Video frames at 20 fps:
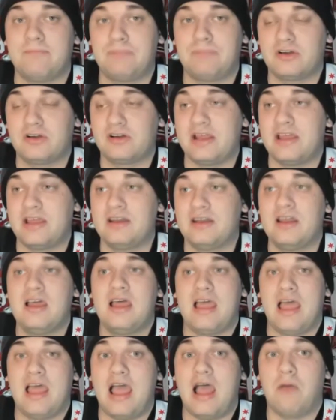period
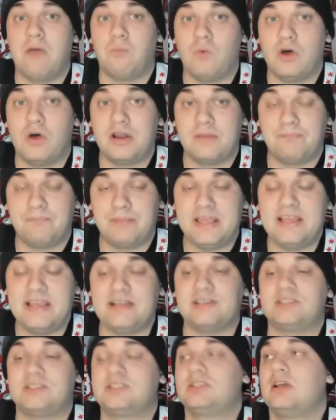at one
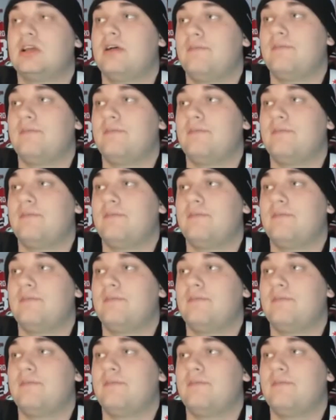apiece.